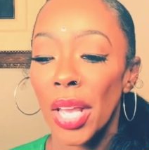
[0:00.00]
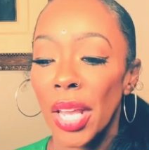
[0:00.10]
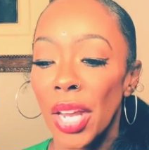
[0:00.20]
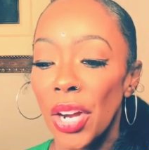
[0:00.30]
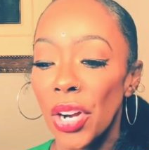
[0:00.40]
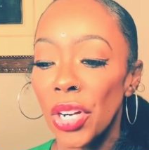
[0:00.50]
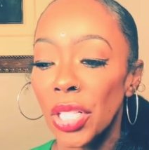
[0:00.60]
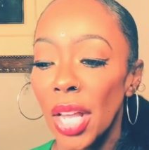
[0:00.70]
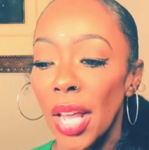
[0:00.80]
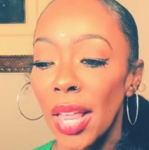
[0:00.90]

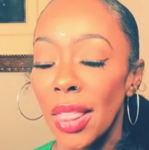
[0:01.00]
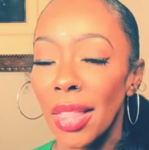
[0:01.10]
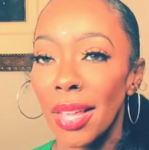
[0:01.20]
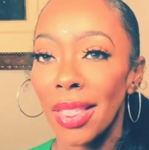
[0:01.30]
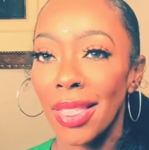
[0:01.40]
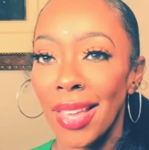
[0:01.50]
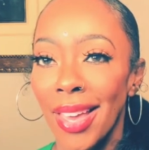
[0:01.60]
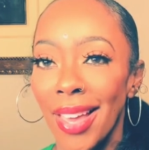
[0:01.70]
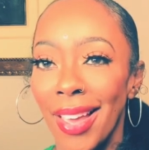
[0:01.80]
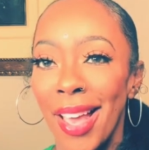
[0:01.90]
Here's the
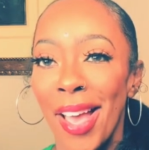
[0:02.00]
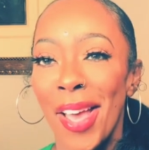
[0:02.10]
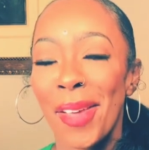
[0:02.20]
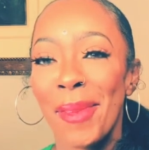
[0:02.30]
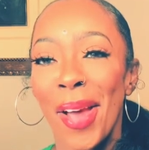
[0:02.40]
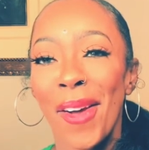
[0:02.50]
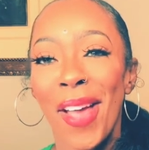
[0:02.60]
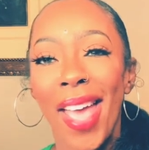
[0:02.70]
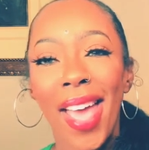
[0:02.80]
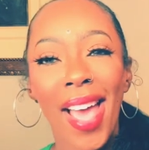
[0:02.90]
thing about
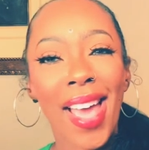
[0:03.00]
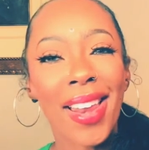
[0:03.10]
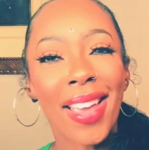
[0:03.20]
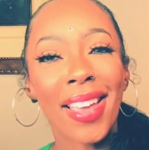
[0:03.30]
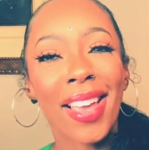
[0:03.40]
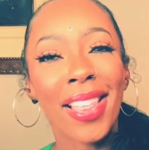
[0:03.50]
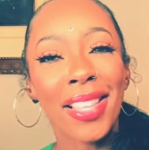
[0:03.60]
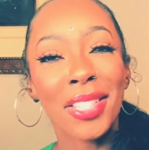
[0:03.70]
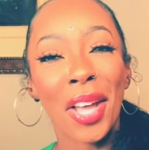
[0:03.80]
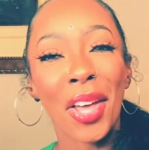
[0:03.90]
adding
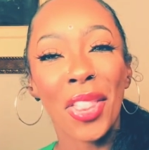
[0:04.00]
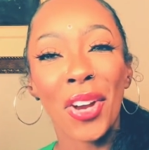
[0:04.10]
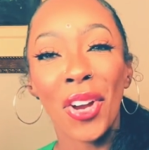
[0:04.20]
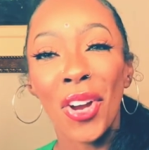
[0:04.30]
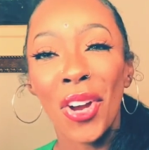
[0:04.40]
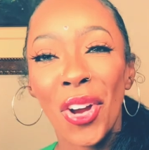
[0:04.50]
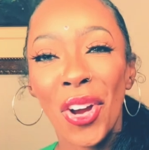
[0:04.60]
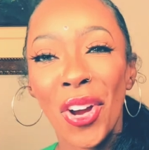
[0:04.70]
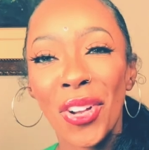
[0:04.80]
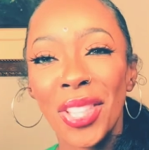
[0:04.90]
this other
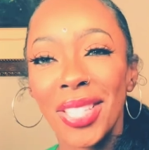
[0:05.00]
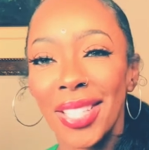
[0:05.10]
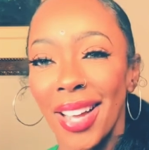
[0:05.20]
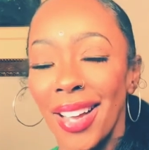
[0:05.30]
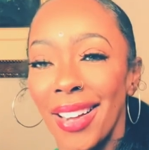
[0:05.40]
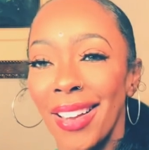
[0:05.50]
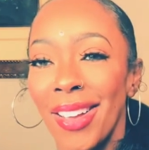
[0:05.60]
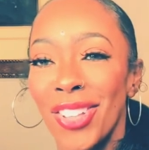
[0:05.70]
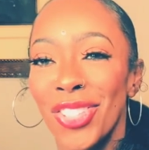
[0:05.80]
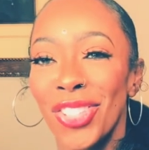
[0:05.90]
earth sign
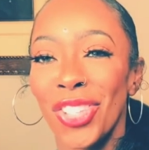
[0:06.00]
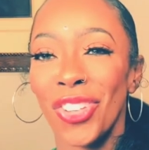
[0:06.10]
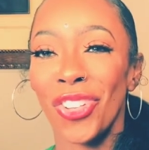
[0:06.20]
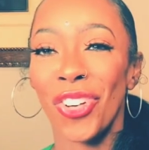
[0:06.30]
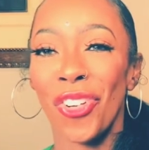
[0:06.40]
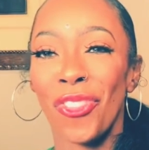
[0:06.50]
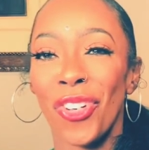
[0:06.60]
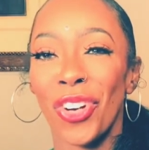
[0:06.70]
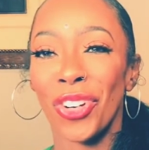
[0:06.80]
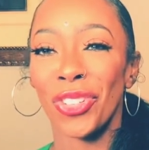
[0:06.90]
to
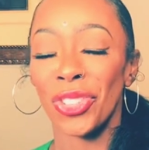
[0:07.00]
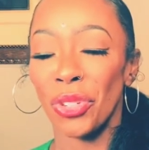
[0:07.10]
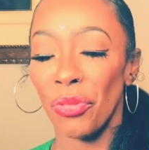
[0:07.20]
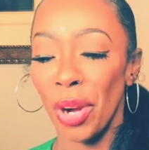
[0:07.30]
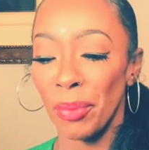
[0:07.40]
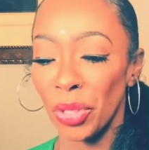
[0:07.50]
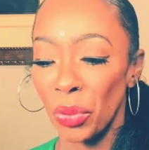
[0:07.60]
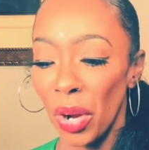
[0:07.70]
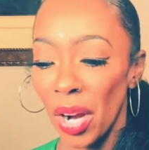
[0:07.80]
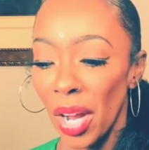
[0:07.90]
Virgo's
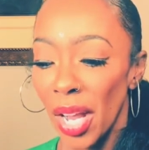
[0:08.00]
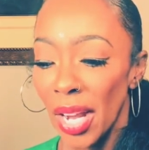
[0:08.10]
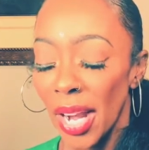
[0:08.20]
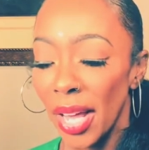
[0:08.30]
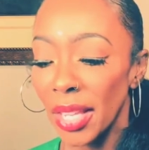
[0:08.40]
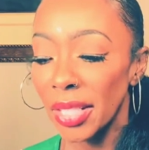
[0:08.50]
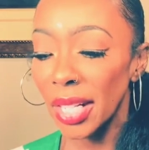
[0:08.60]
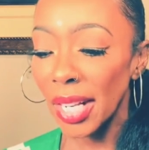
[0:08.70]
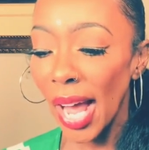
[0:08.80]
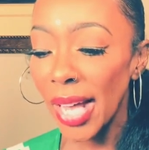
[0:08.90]
repertoire. Now, there's a
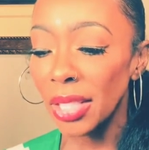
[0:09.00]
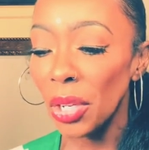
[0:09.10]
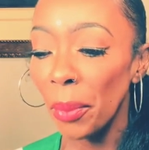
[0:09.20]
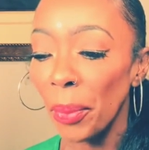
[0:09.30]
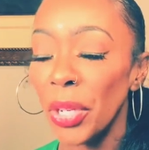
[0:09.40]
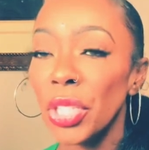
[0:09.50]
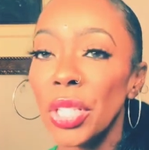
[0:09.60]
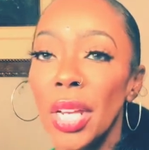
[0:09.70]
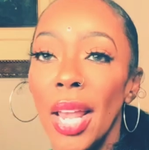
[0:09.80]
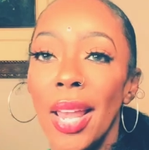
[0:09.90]
lot to
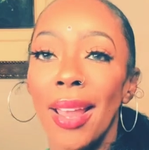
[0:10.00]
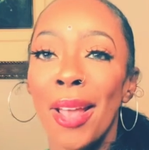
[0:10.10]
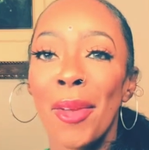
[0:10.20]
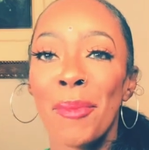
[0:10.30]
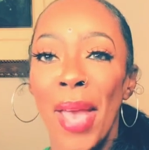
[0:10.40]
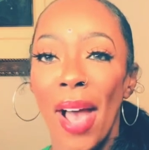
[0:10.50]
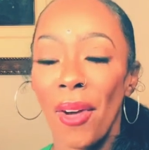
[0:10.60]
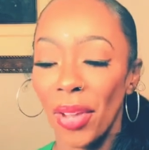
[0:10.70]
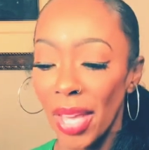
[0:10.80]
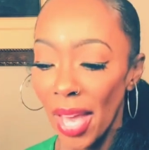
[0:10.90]
appreciate
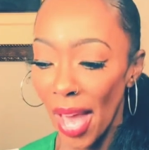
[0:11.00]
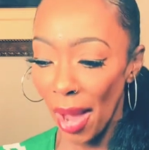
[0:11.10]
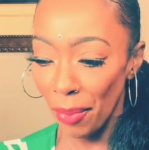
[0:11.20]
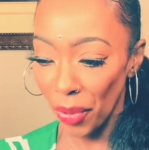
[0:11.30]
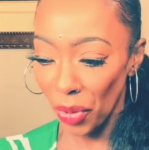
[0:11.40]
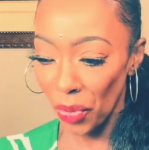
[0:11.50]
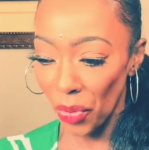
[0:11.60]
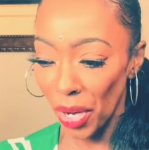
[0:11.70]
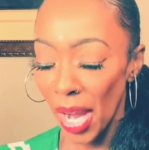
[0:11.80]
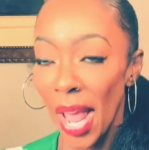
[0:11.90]
about
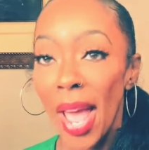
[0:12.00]
Capricorn.